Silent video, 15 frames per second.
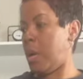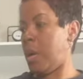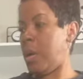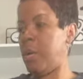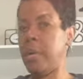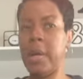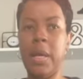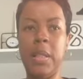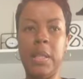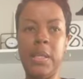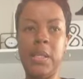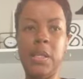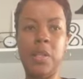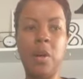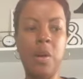Okay,
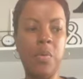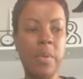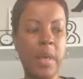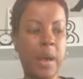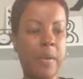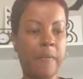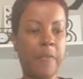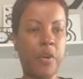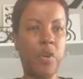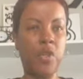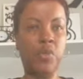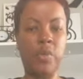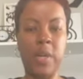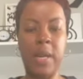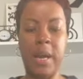let's start with our
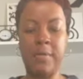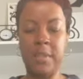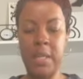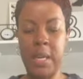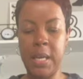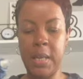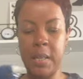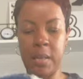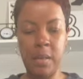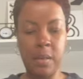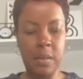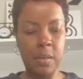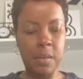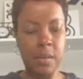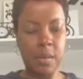first one. I've taken
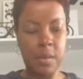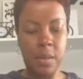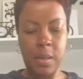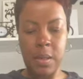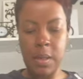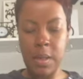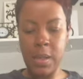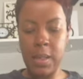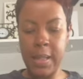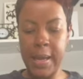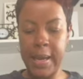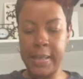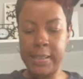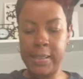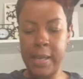the
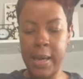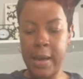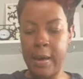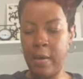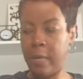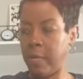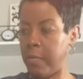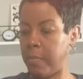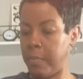glass out.